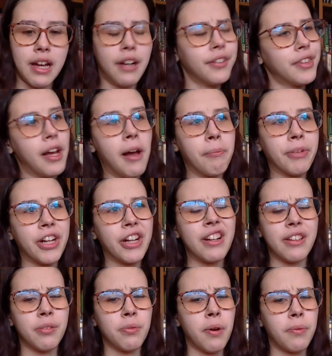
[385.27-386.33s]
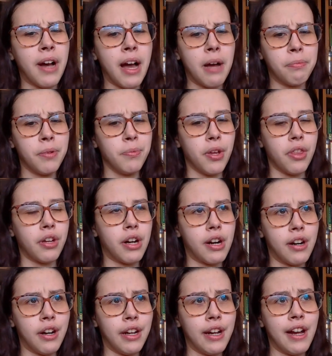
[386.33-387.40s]
Also, I'm curious what will happen with
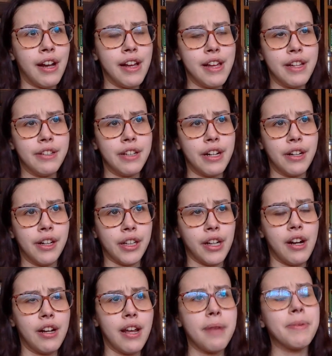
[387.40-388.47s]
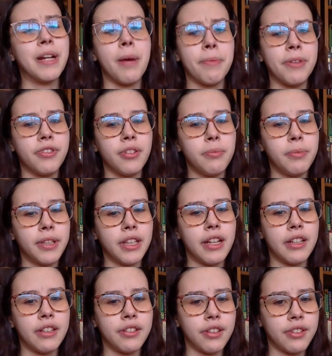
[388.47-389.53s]
Arya and Aragon. I mean, I'm assuming
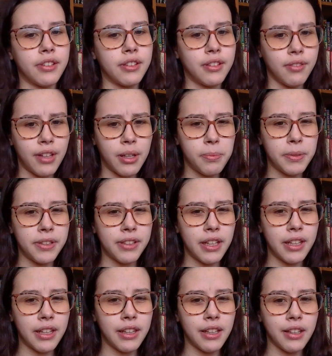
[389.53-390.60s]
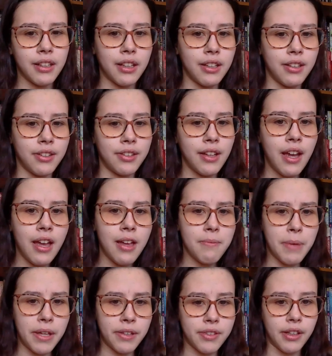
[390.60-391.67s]
that it doesn't develop into anything, because
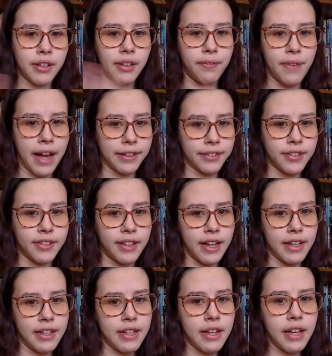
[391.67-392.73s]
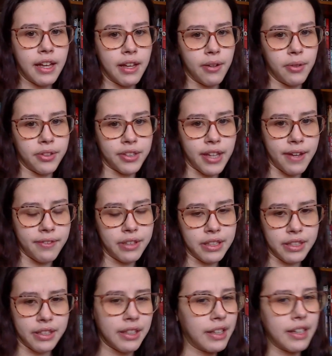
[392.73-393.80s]
based on the facts that it was
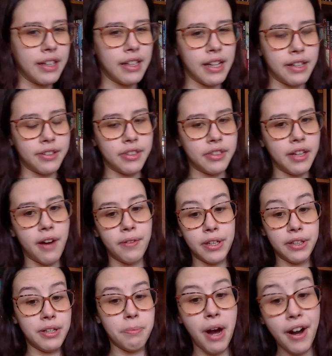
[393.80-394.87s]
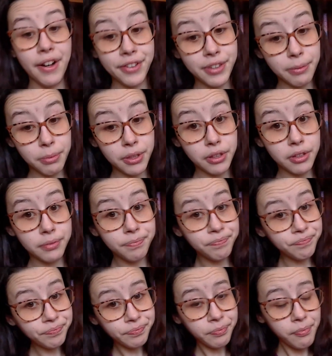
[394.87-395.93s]
given, that's not really possible
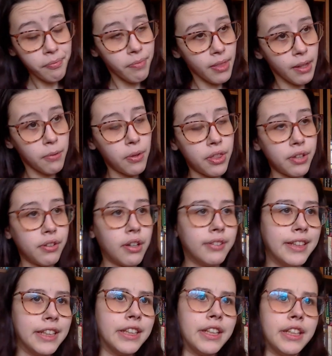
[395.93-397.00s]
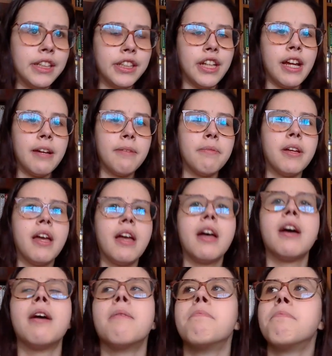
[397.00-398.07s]
with a relationship,
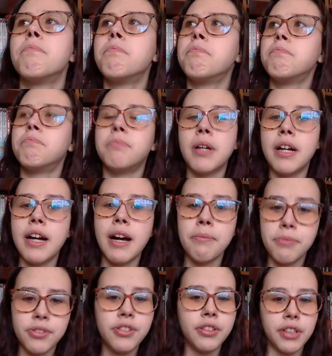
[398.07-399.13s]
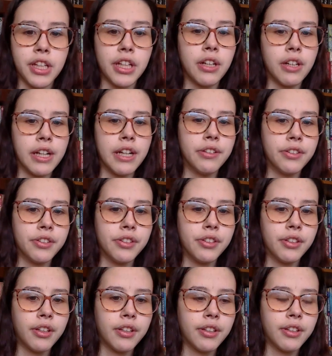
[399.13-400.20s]
but I'm still
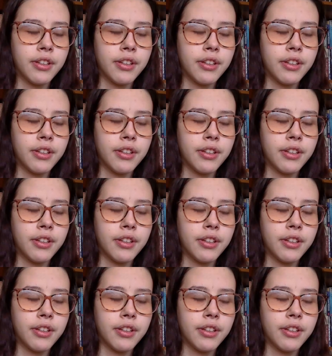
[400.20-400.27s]
curious.